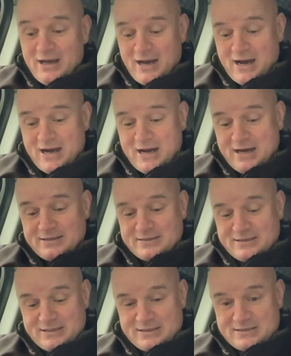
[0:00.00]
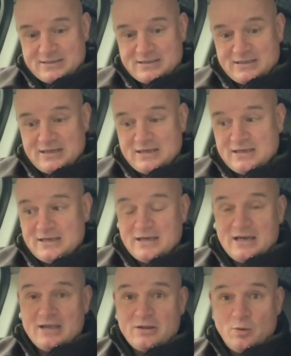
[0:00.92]
And it's
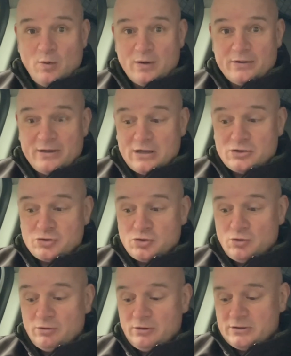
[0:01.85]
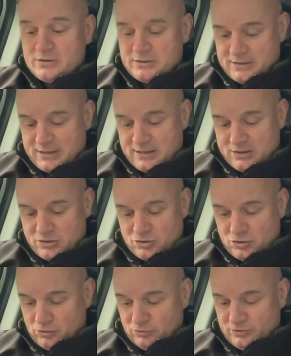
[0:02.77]
the one that I saw at
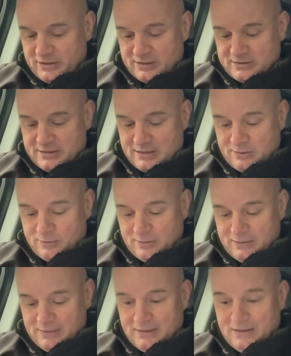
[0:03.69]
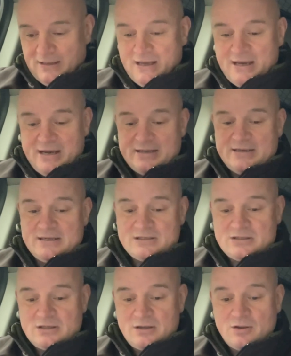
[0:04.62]
Soltex. Now, it
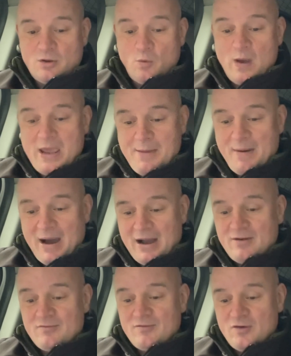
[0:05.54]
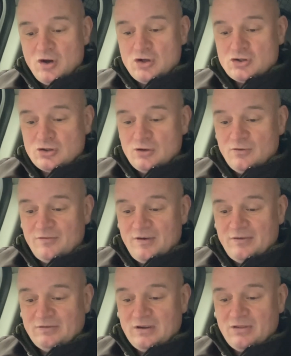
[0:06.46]
is the WeBang Virtue
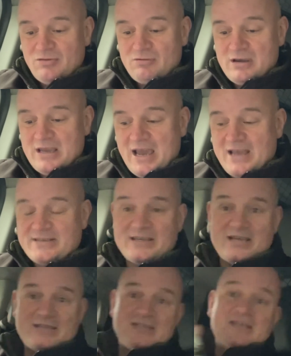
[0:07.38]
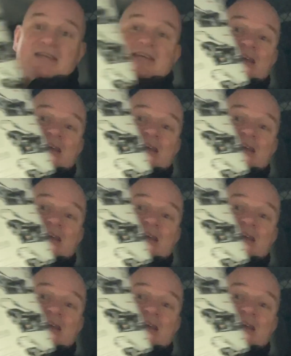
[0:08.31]
53 SSD.